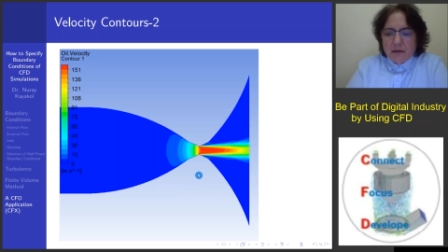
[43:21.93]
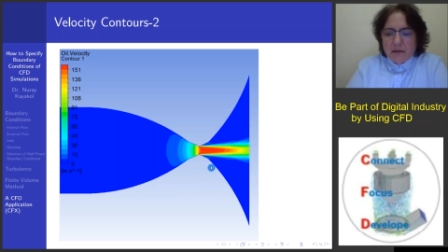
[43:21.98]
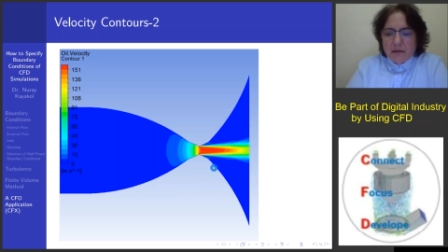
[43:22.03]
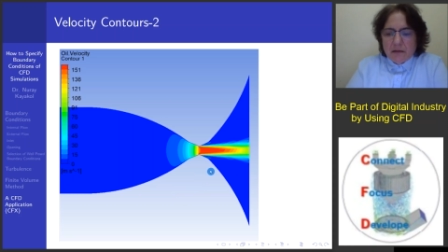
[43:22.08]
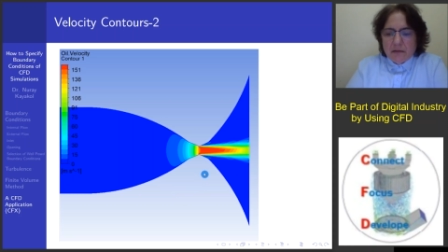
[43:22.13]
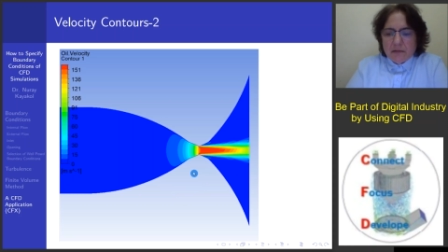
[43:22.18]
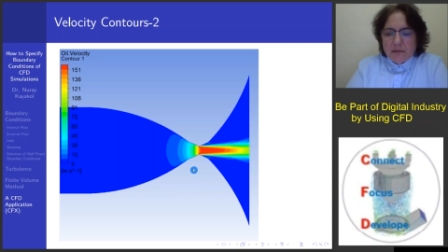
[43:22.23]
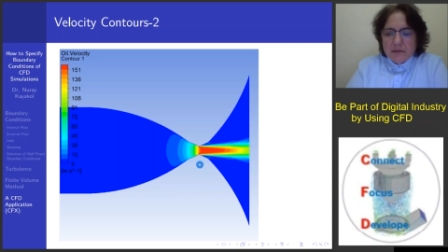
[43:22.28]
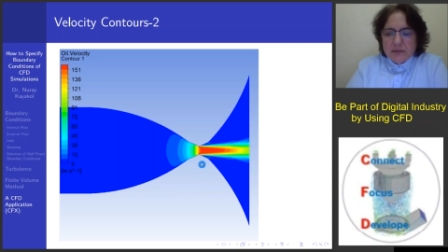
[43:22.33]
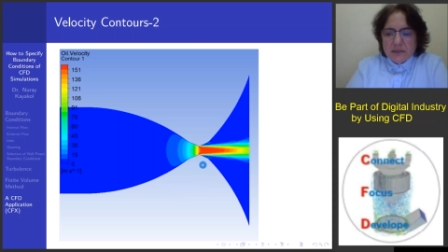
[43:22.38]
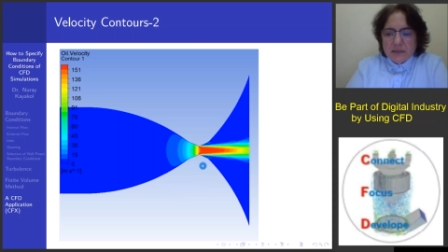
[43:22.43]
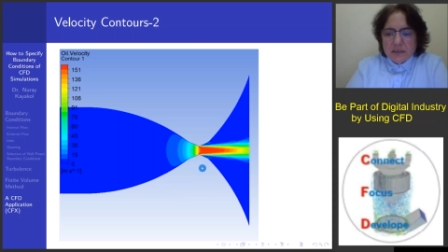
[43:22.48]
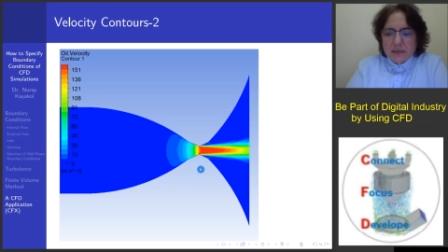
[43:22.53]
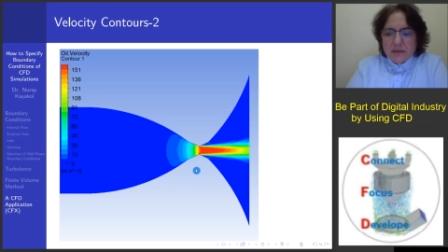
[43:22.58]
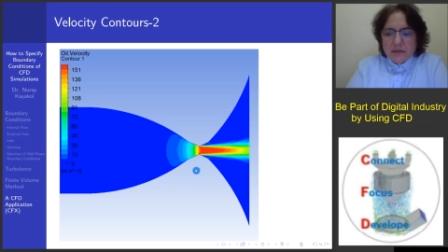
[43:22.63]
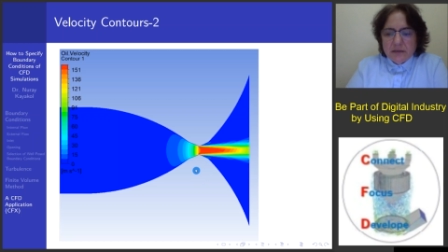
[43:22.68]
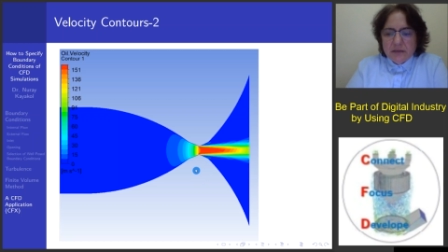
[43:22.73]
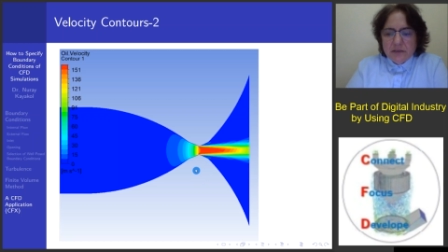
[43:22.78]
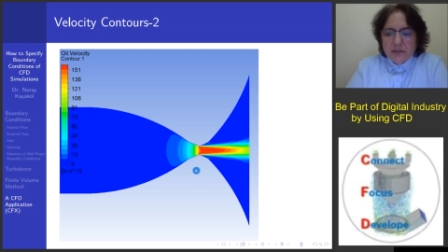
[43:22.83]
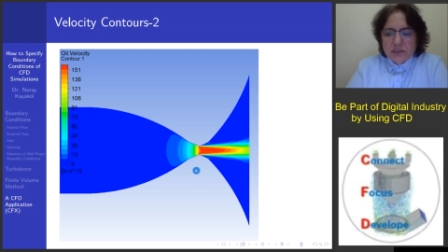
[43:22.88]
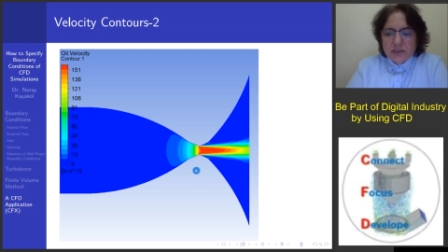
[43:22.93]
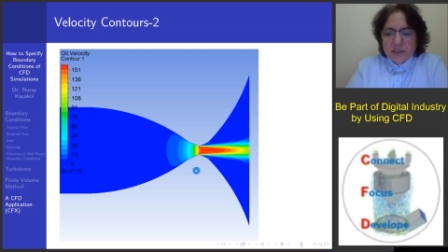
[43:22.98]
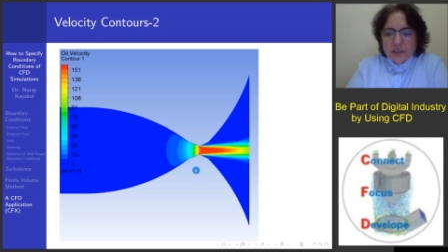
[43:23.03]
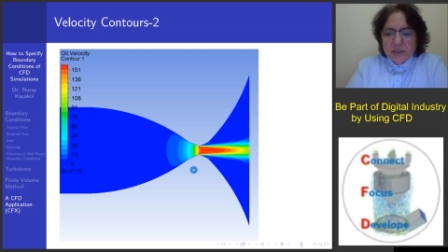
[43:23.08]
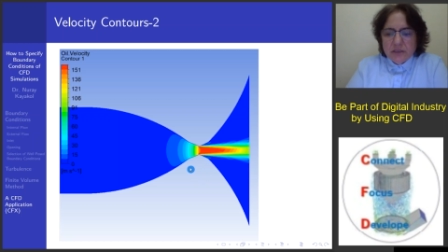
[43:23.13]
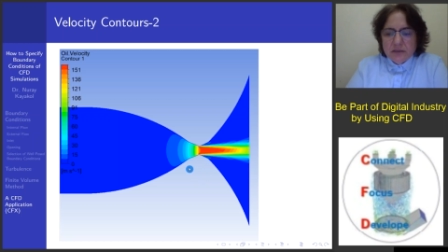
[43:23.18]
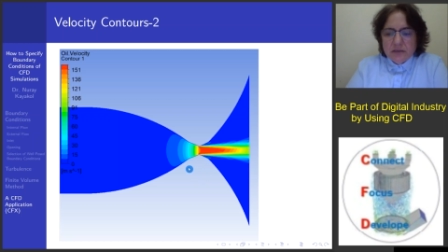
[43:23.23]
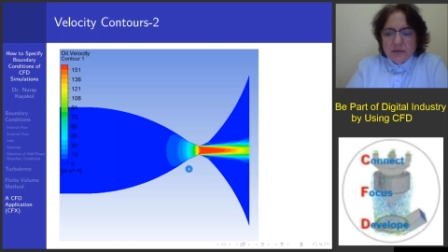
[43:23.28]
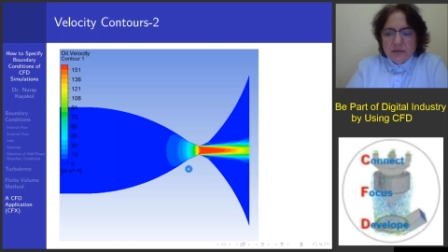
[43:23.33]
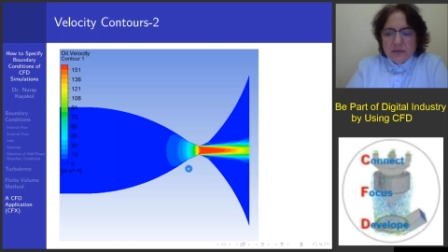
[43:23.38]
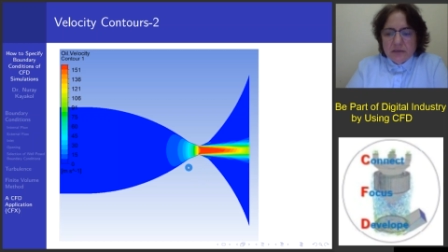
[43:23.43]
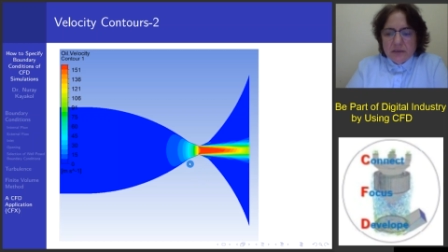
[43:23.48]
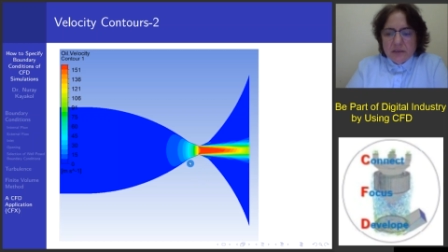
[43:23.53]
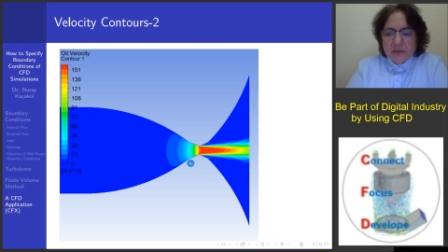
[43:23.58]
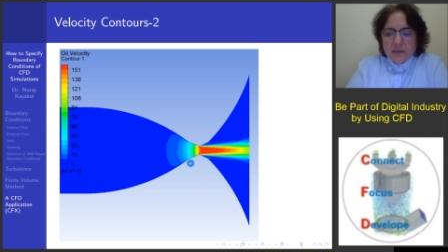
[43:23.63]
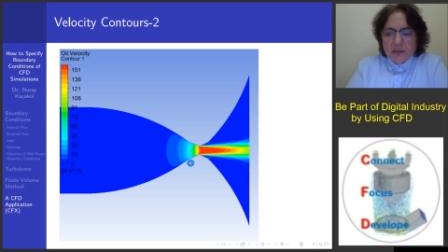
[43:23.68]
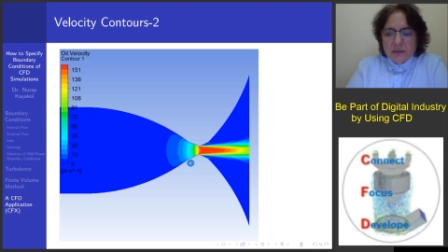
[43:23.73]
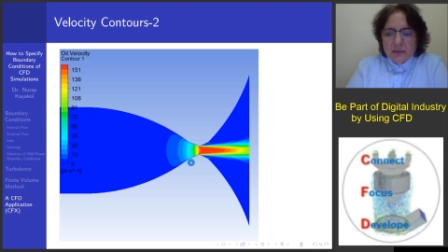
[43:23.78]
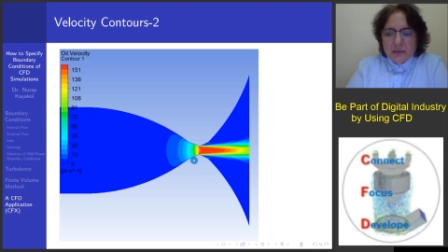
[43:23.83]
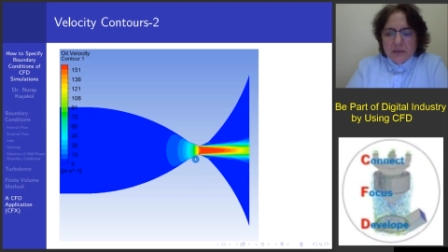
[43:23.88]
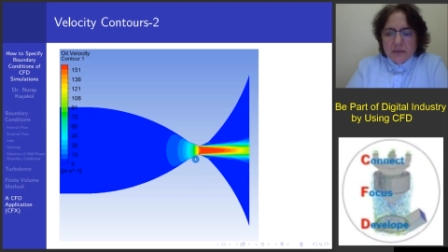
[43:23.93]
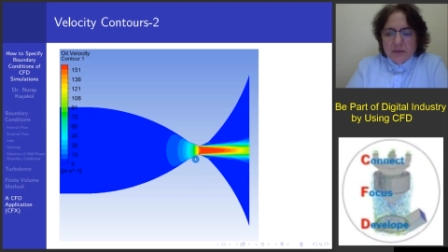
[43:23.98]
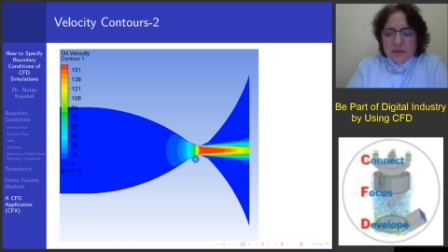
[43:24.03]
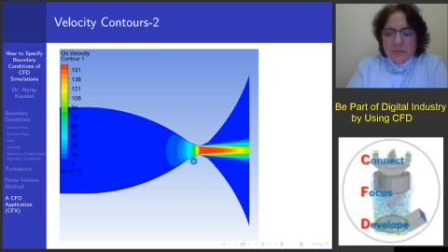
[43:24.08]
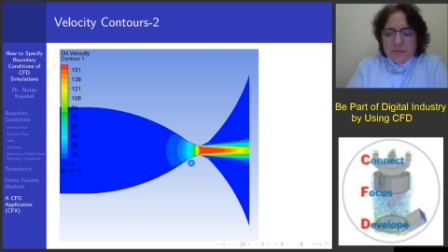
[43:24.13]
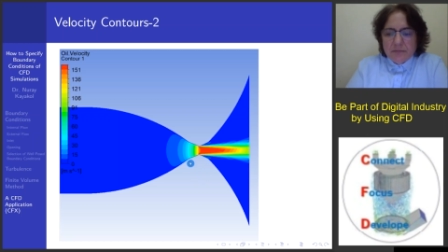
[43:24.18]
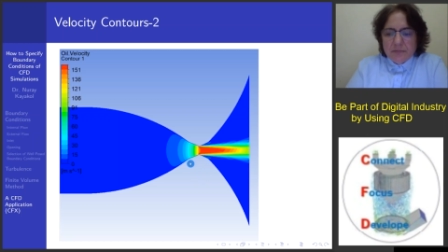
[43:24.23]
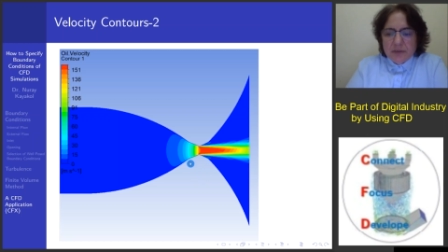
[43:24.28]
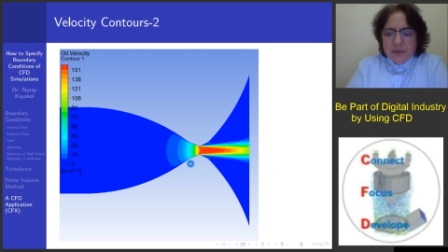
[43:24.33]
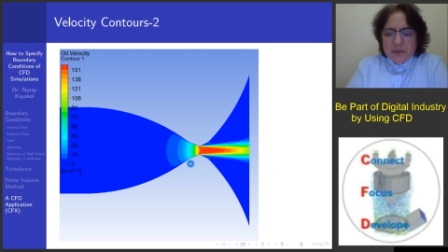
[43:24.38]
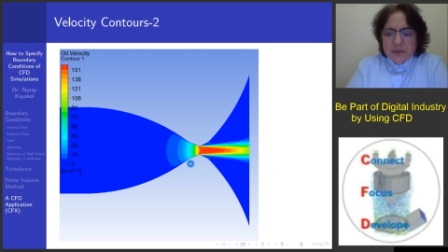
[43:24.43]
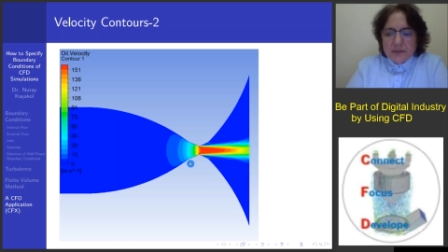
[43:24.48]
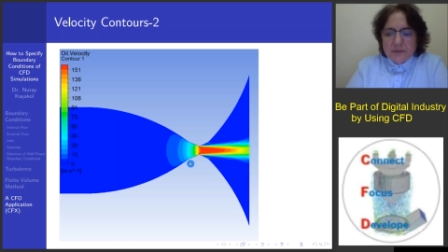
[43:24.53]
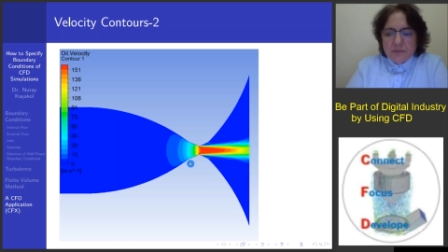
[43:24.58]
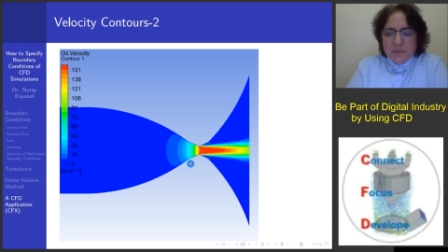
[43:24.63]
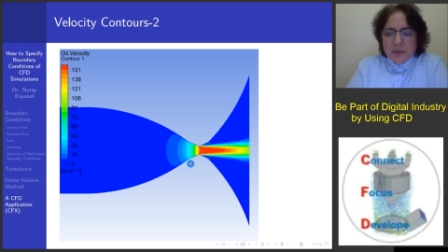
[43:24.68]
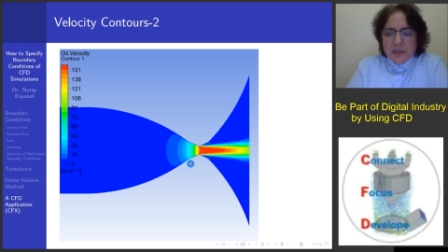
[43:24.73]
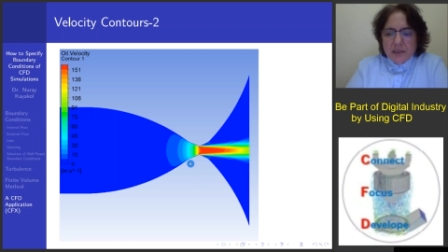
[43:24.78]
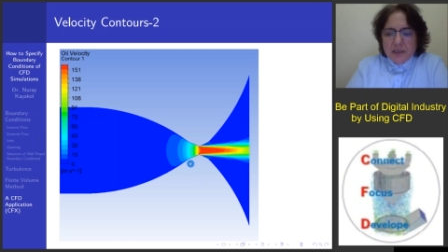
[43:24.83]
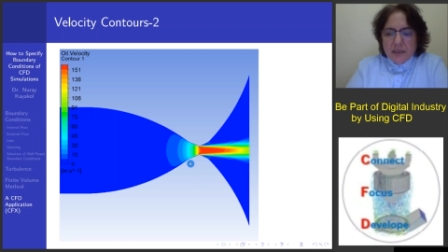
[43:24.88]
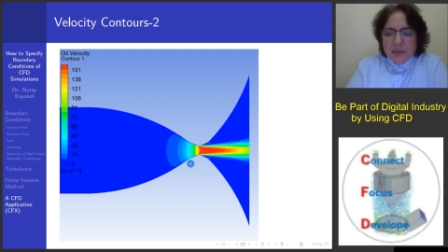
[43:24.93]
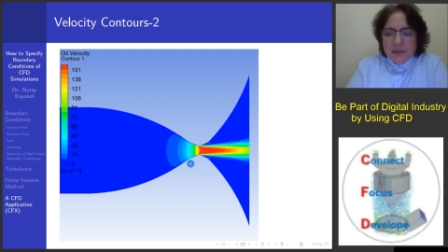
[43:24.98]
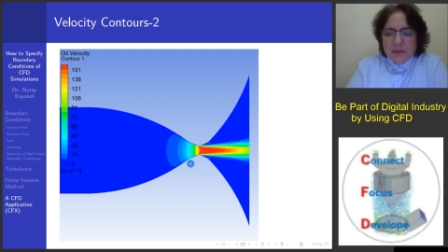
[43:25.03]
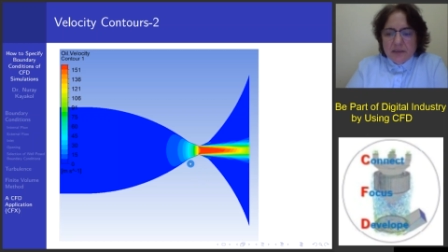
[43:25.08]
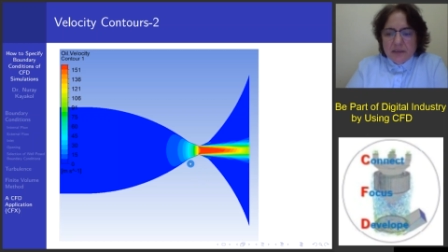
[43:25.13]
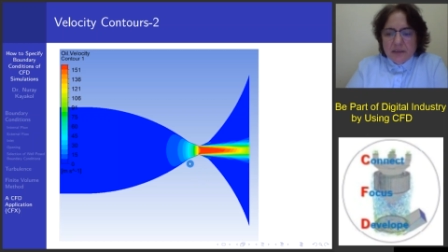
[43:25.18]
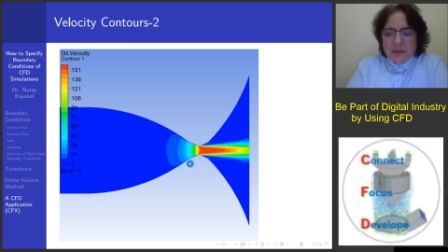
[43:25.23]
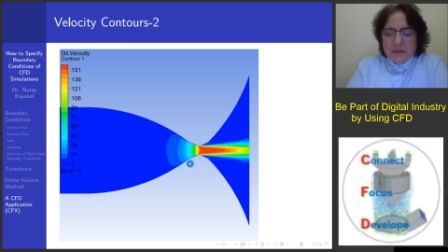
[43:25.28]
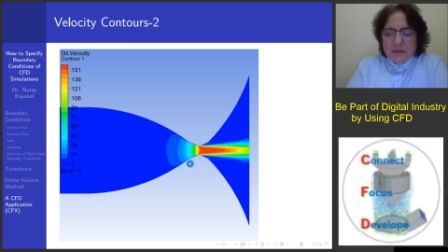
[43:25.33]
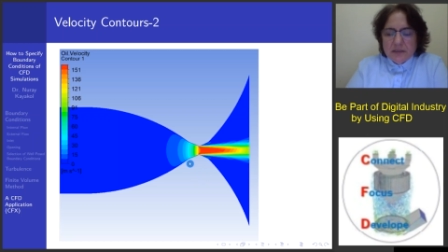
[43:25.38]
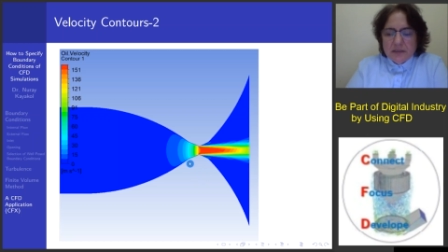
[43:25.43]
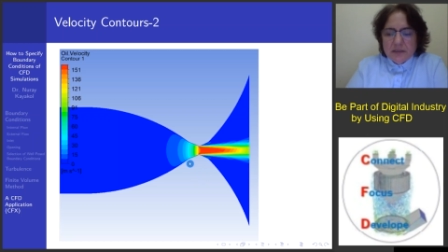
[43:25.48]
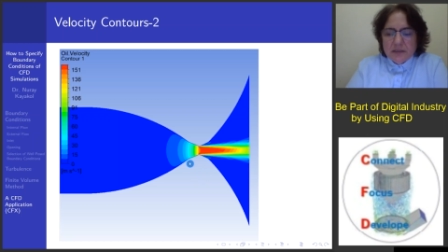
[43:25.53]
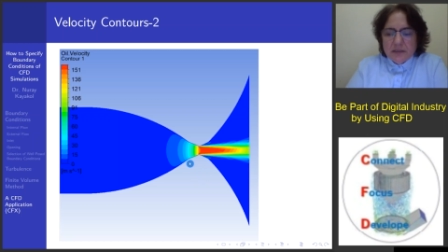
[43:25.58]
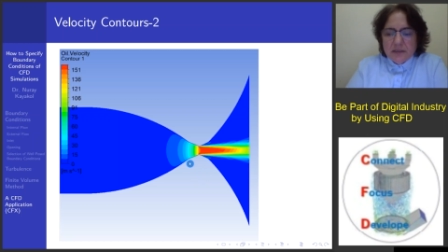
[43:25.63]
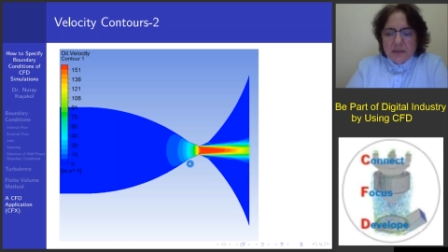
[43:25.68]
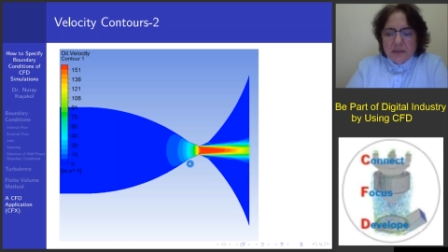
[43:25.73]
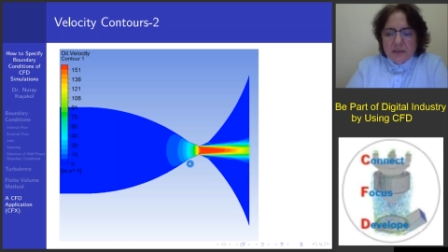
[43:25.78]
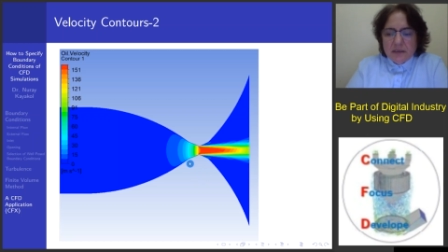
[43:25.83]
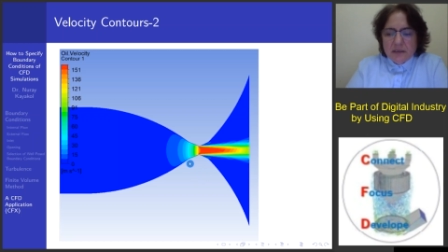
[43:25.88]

screenshot. Please pay attention.